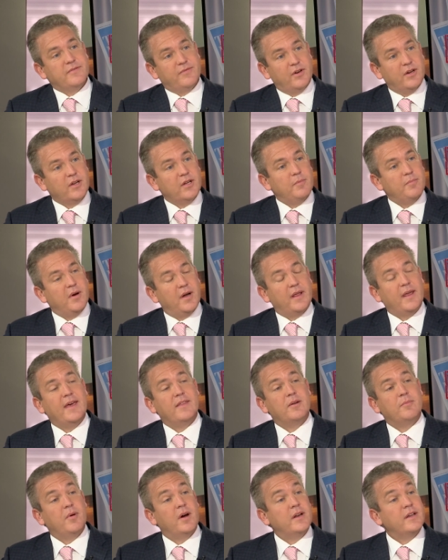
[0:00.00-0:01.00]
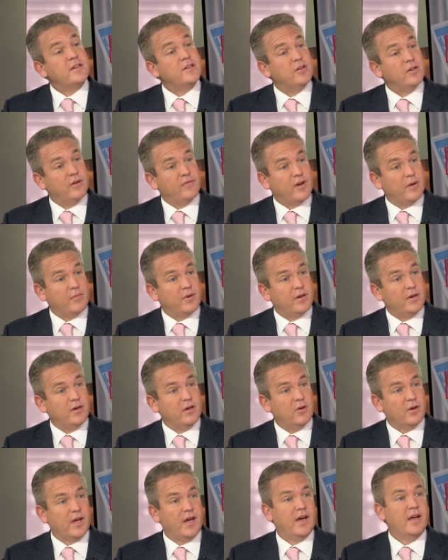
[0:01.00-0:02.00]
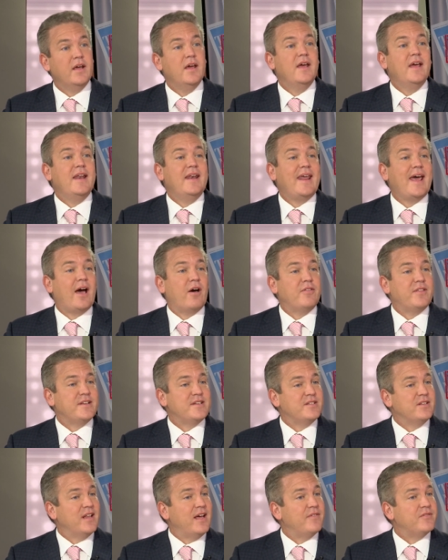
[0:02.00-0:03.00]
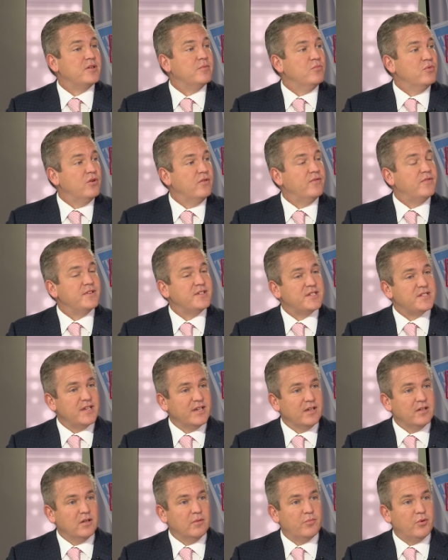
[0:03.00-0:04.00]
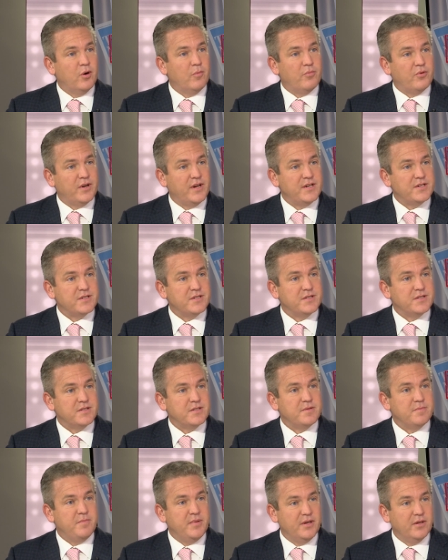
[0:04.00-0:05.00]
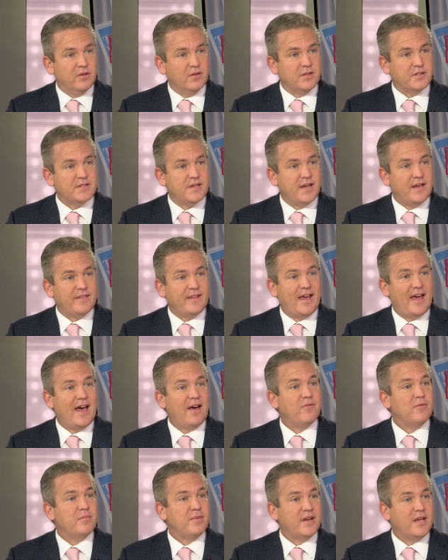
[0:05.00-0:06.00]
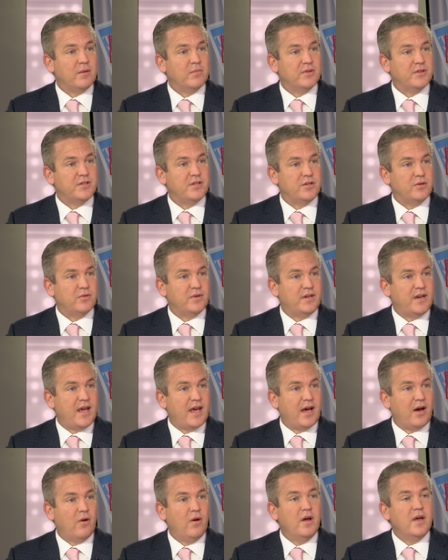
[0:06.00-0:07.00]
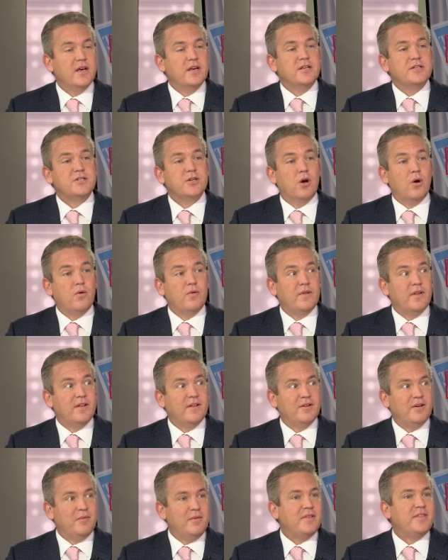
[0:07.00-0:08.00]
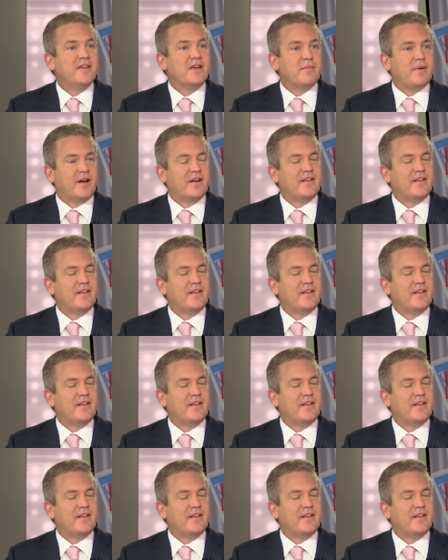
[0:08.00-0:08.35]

yeah. they're very good at punting, and they're punting to November. Okay, now they still have to move single appropriations bills, and they haven't been able to do it now. So think